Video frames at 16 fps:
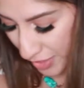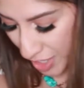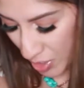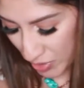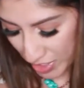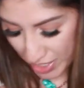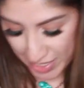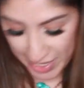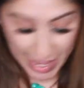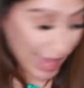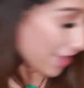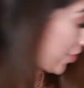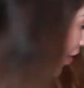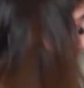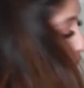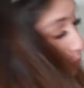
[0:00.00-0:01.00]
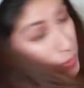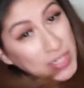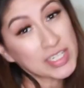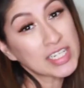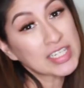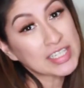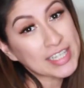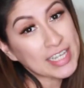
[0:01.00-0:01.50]
Okay, and that was
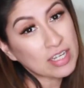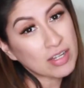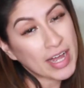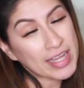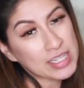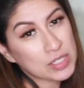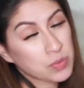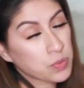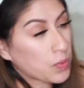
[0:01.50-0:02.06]
on sale as